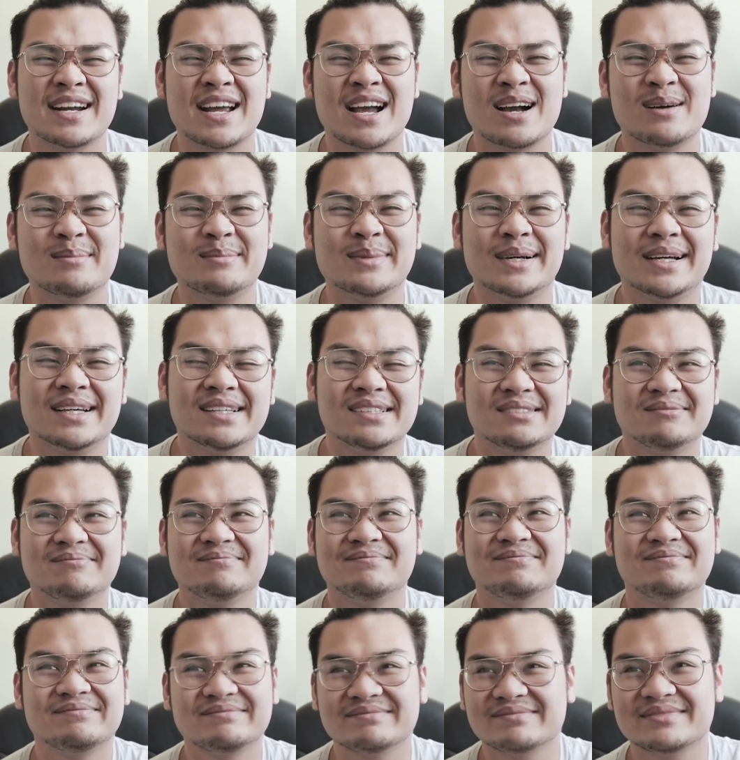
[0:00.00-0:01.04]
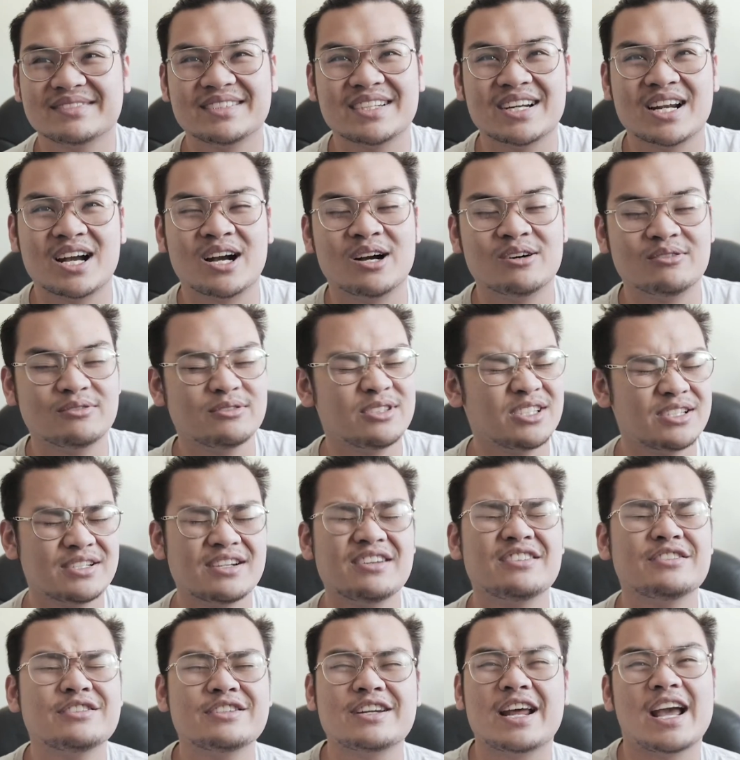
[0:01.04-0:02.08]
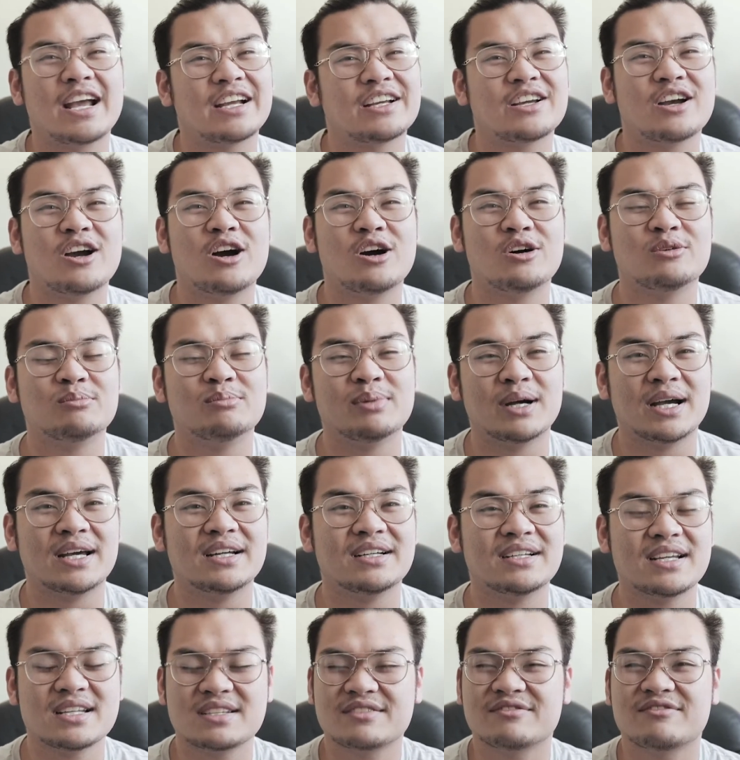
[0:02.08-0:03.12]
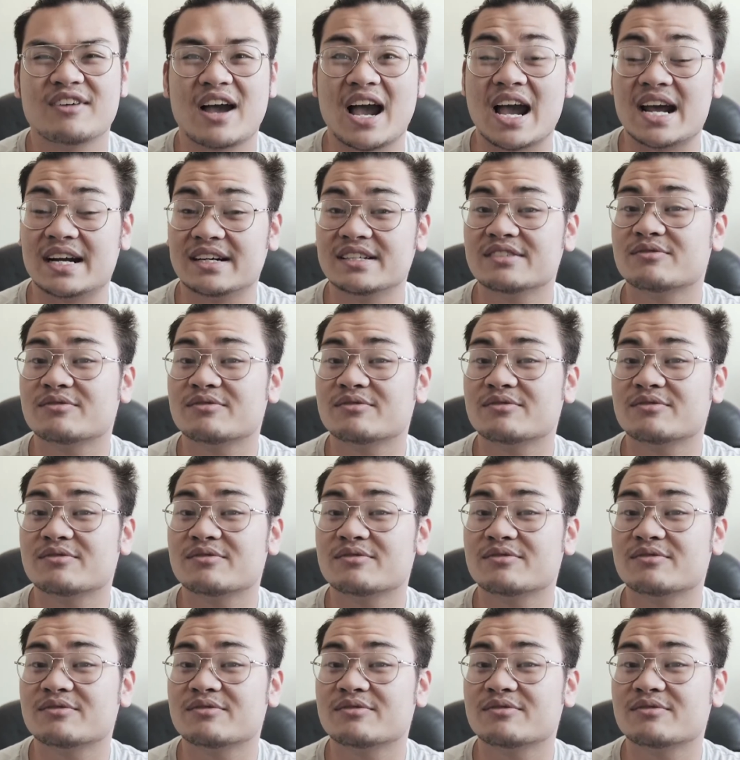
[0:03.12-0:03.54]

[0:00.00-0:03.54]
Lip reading: now, but there's an echo, but it's fine.